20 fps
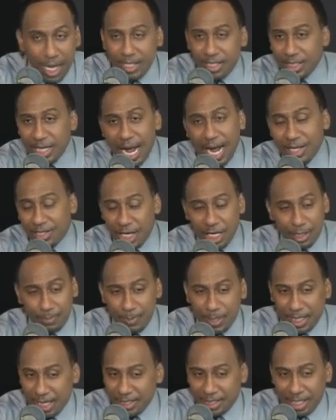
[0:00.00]
it's not
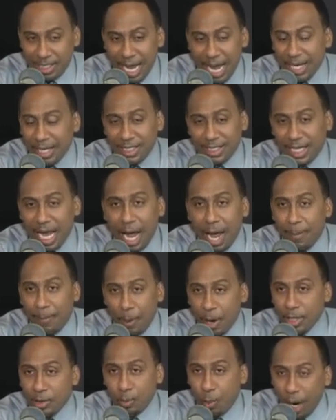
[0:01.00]
just because the Dallas
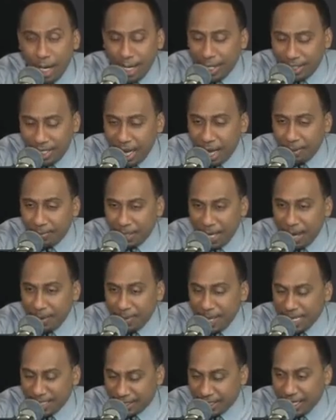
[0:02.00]
Cowboys won a damn
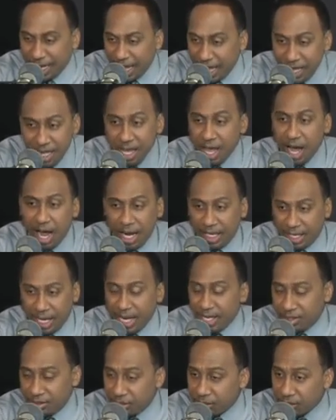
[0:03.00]
game yesterday
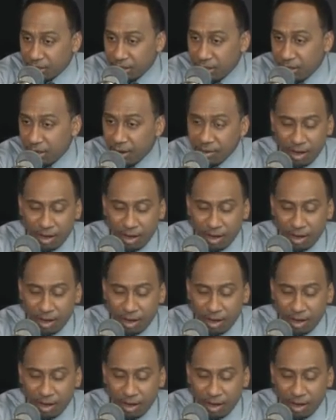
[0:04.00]
against